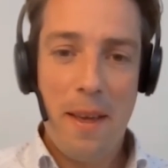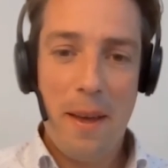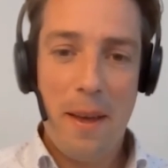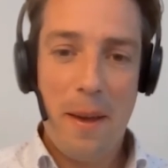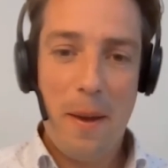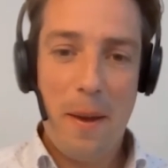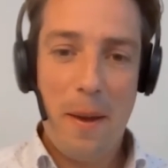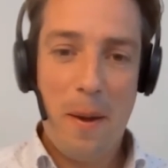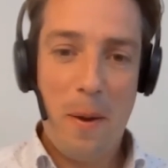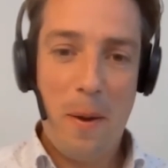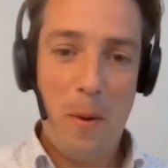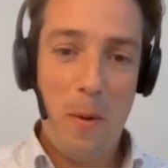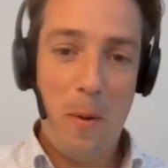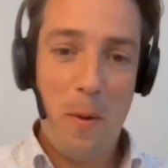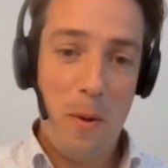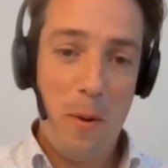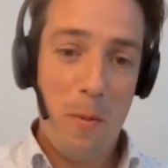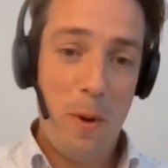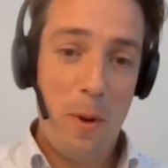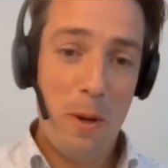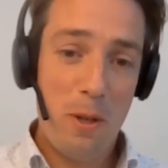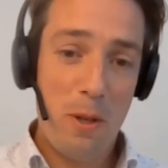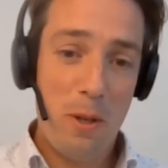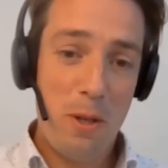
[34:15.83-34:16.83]

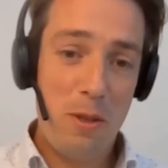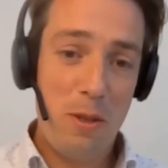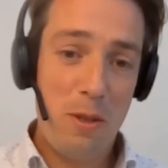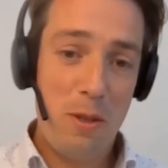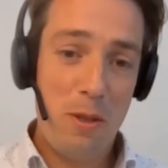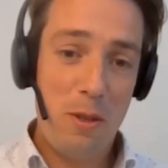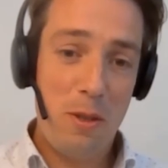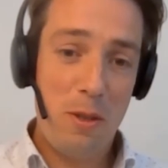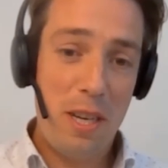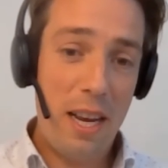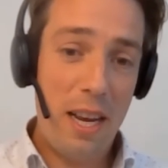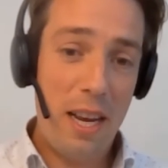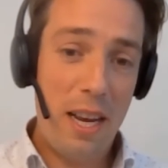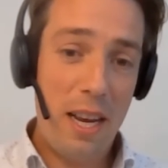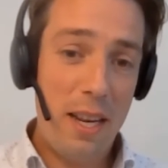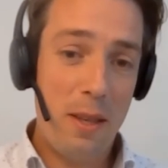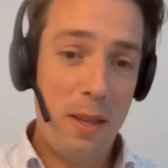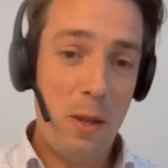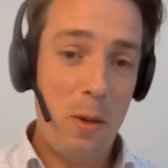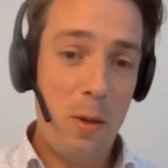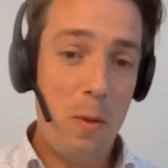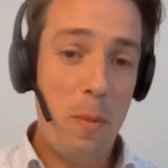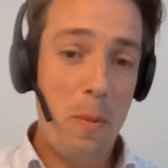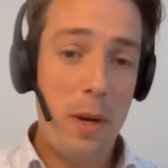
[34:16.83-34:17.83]
We also see clearly
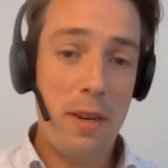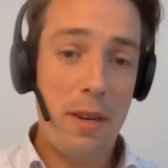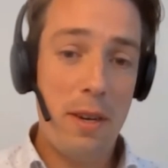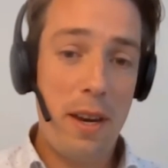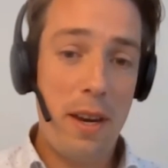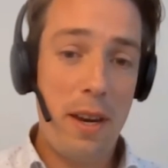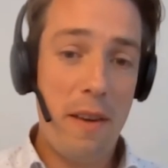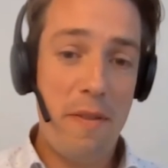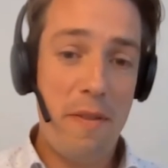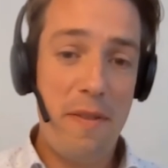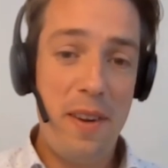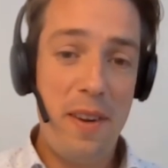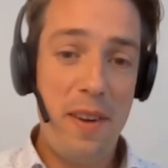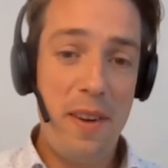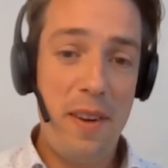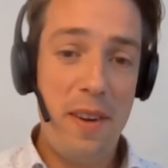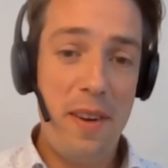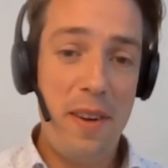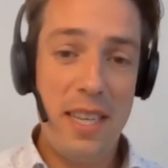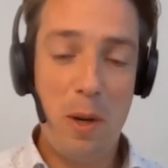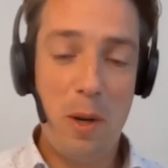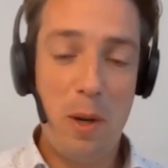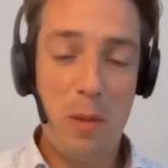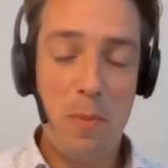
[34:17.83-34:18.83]
that to measure caffeine
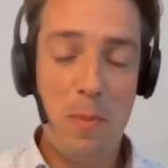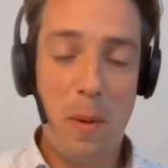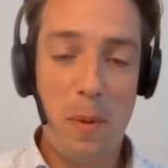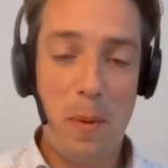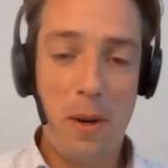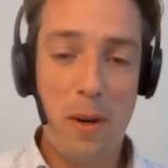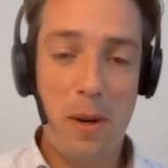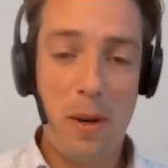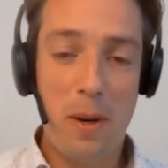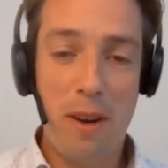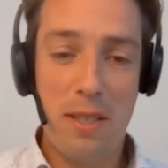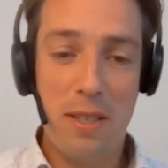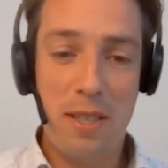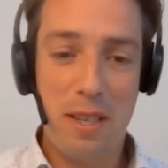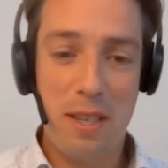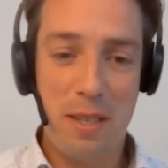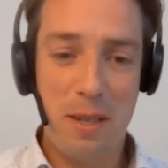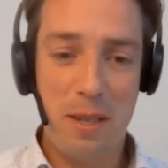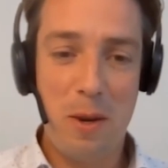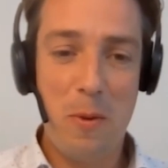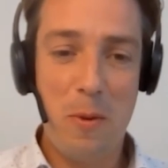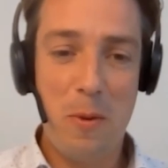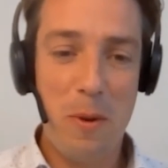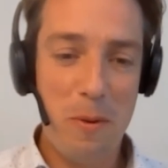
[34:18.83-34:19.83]
is the most popular one,
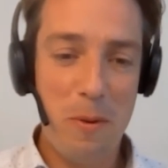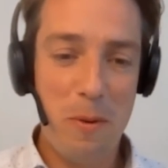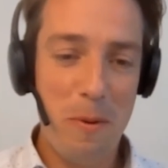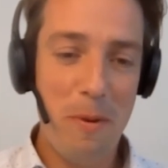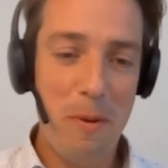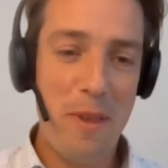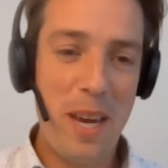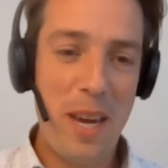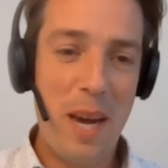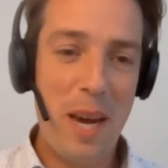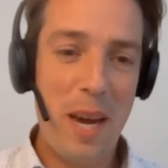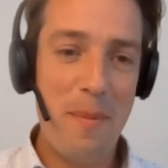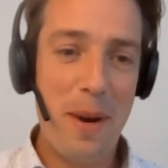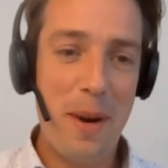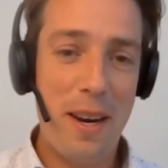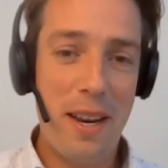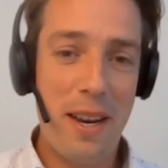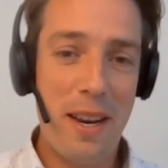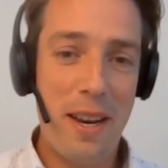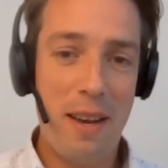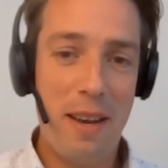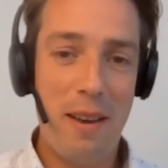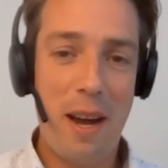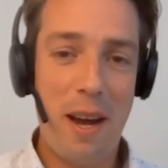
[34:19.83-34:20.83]
so we will think
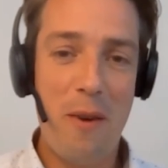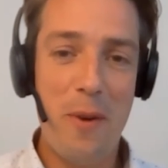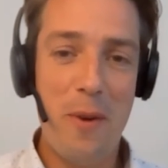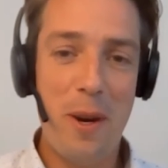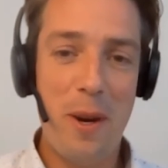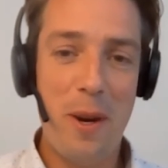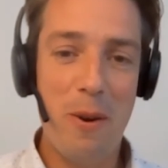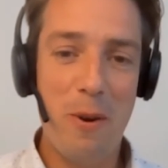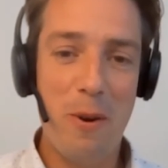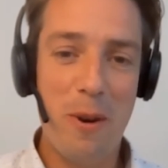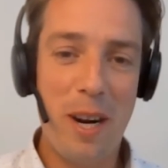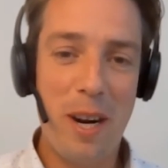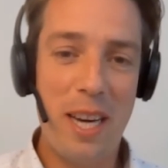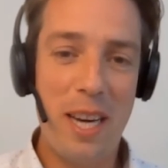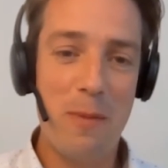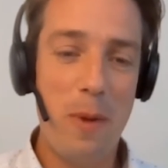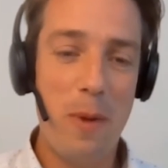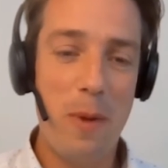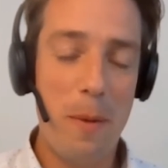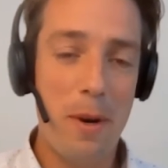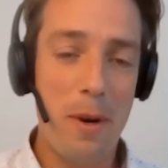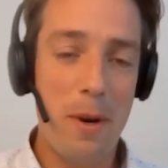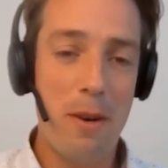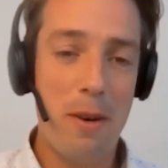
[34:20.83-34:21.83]
about how we can organize a
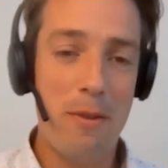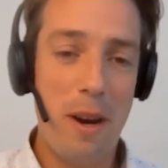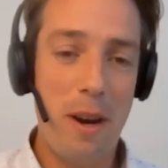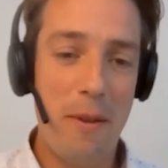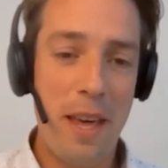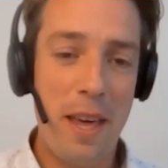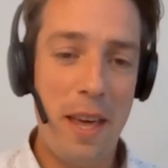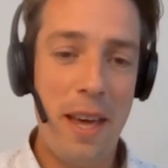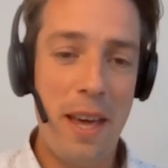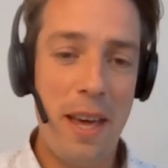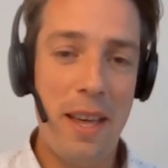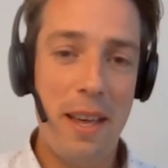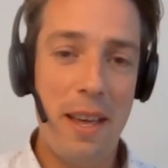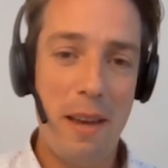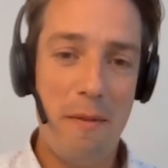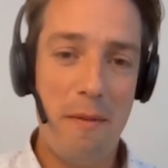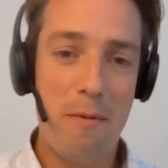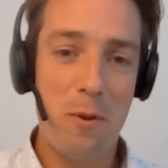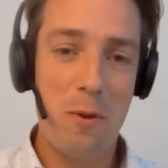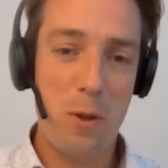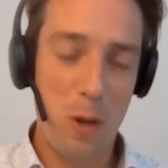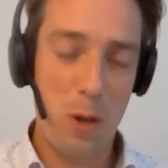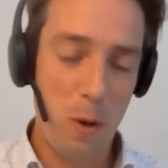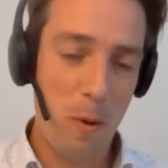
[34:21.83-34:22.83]
webinar around that. And
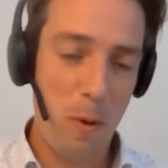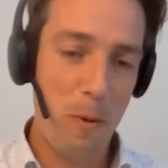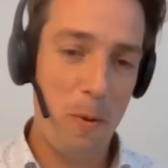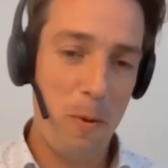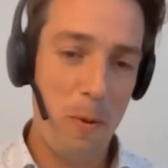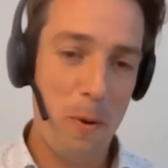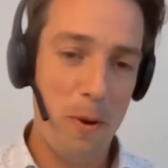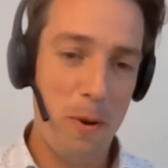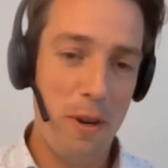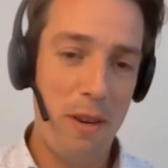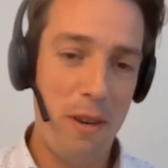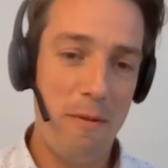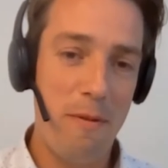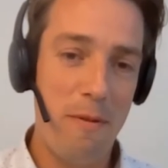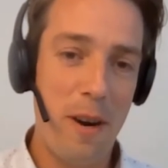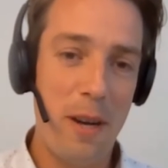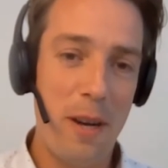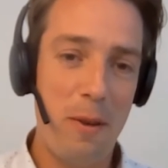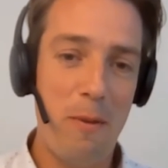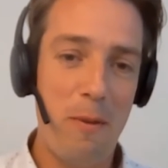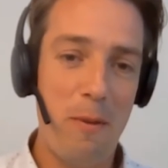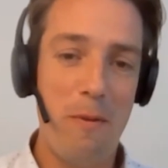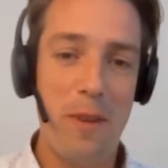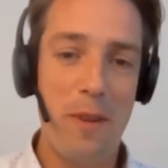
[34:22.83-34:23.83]
for sure, we will
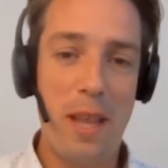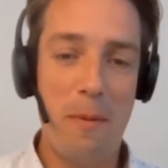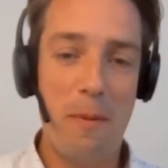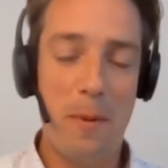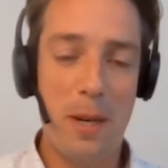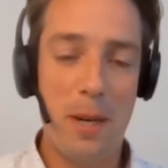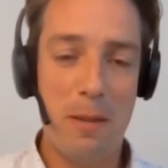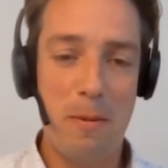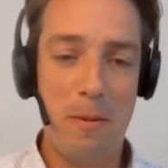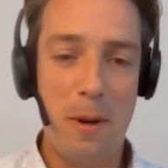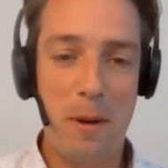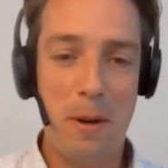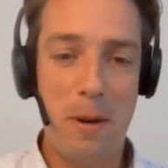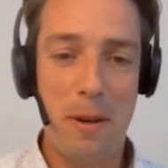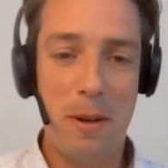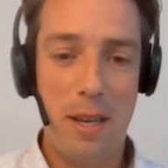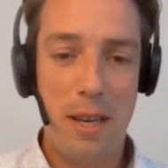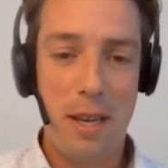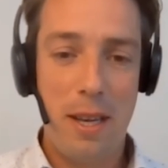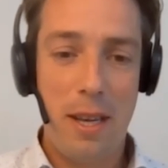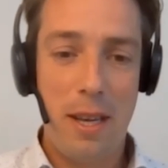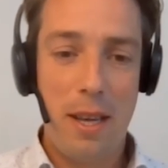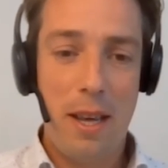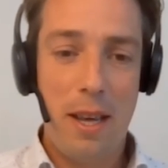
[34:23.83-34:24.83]
invite you for that one as well.
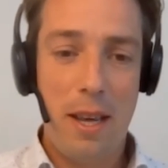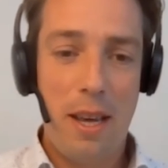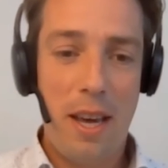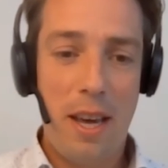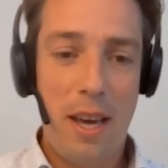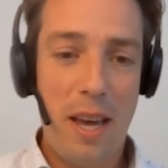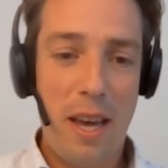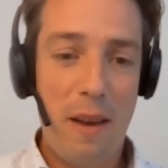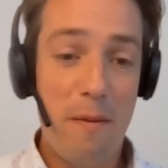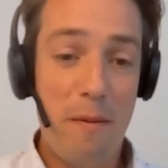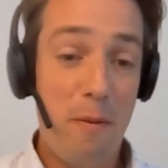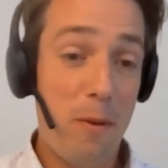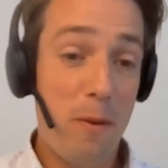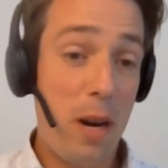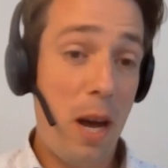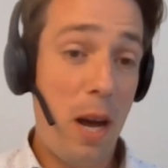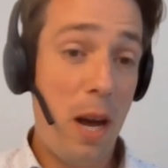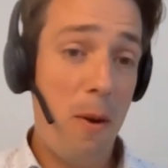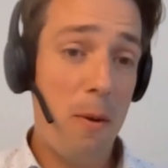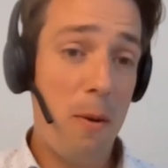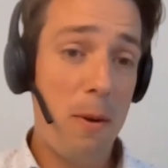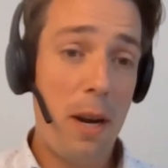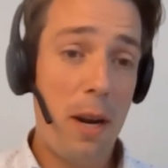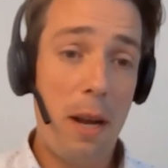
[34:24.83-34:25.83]
And for
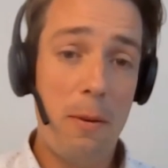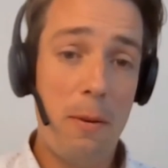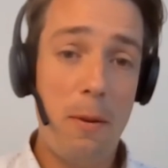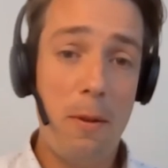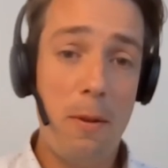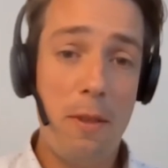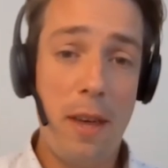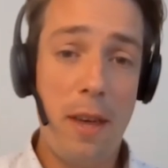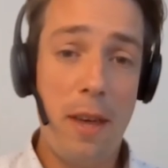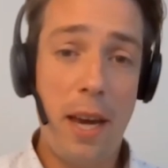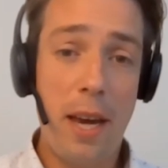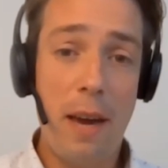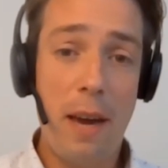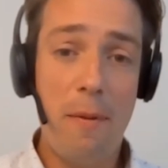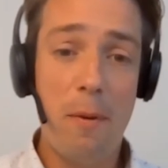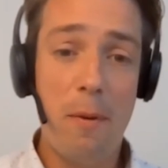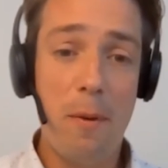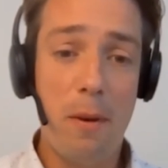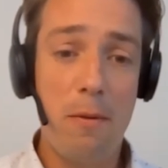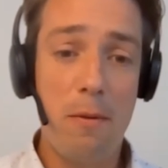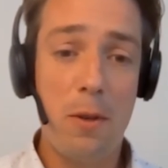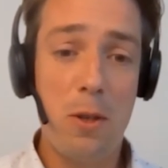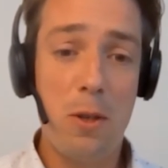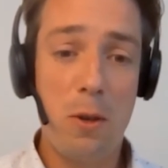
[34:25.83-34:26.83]
now, I would like to thank
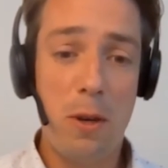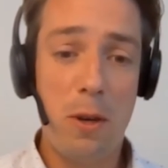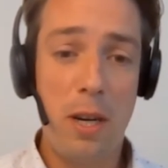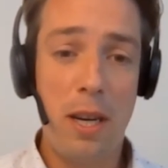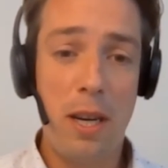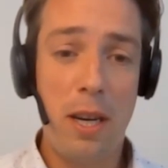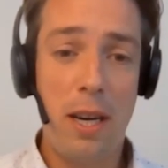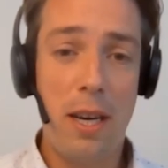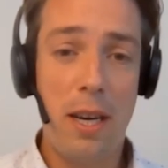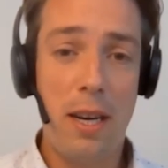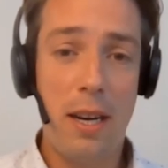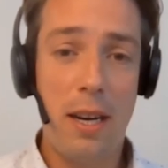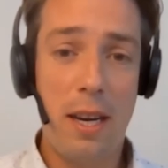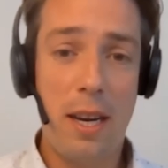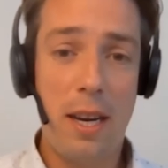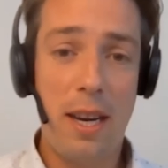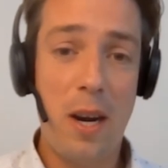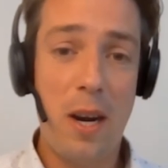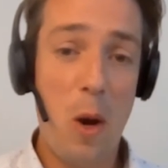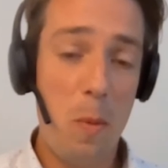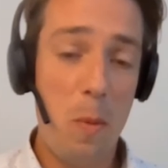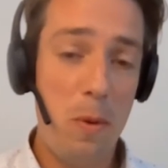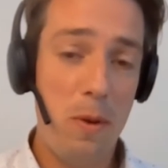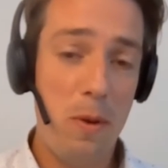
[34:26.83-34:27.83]
everyone for joining, and
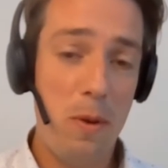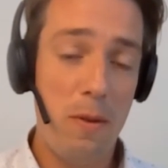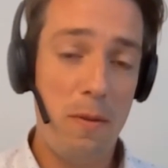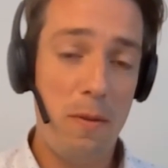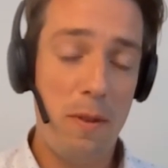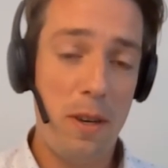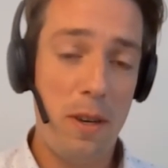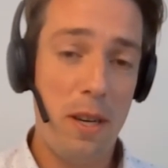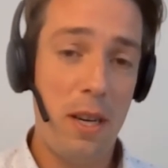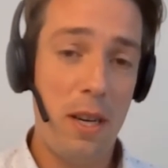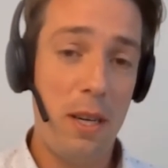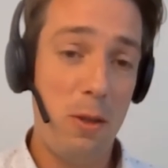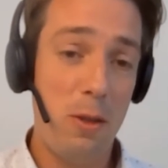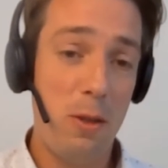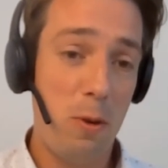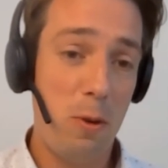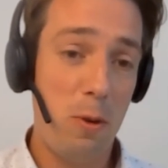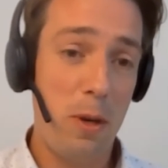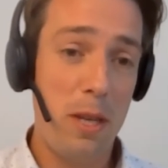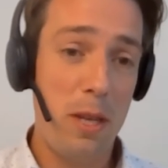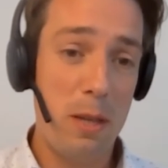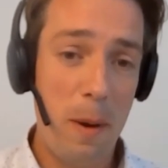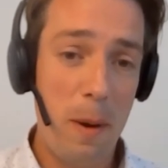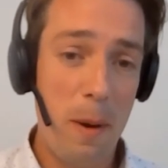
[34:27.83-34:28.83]
I hope you've
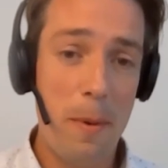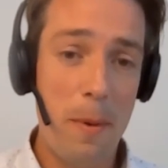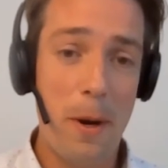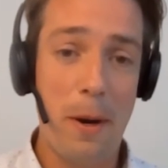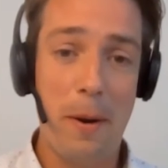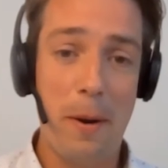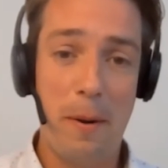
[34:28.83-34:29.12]
enjoyed this webinar.